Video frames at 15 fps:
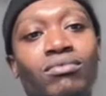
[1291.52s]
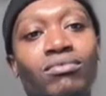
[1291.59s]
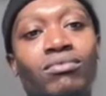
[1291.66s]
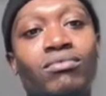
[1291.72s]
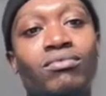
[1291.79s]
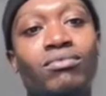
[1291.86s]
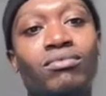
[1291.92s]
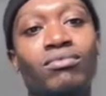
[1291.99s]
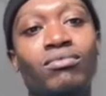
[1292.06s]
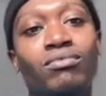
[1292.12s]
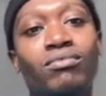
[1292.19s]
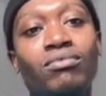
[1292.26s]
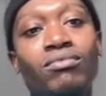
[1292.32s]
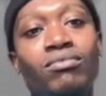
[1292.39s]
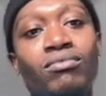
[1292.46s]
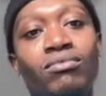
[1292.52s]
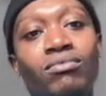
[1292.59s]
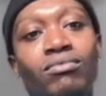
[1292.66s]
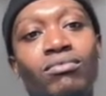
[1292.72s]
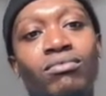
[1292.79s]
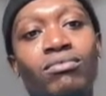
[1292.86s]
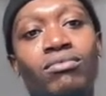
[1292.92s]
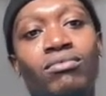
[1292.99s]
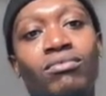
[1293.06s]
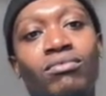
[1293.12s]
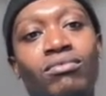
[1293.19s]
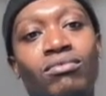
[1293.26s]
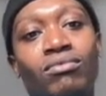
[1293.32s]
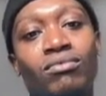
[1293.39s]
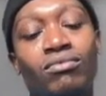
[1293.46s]

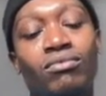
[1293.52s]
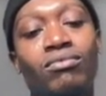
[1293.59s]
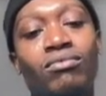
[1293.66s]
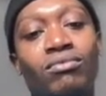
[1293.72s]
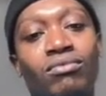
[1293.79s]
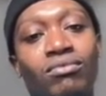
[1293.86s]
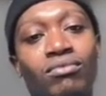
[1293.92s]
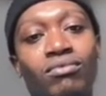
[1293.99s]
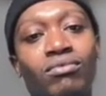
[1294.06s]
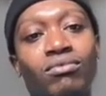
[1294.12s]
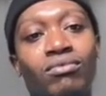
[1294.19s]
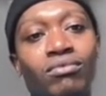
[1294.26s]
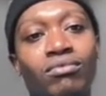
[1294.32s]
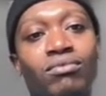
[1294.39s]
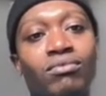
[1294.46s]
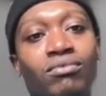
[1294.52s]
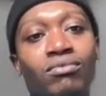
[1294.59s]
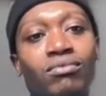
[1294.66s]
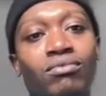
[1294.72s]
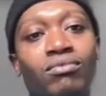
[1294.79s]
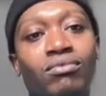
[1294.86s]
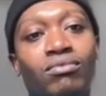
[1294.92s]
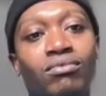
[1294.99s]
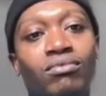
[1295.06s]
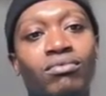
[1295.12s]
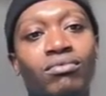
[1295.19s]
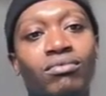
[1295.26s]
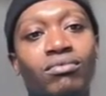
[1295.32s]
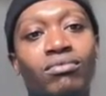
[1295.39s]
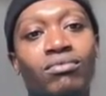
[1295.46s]

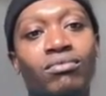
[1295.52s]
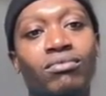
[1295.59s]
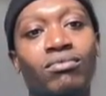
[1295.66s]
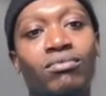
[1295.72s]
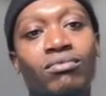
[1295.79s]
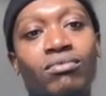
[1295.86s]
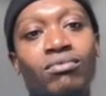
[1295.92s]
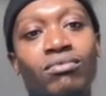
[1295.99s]
No words are spoken by the person on screen.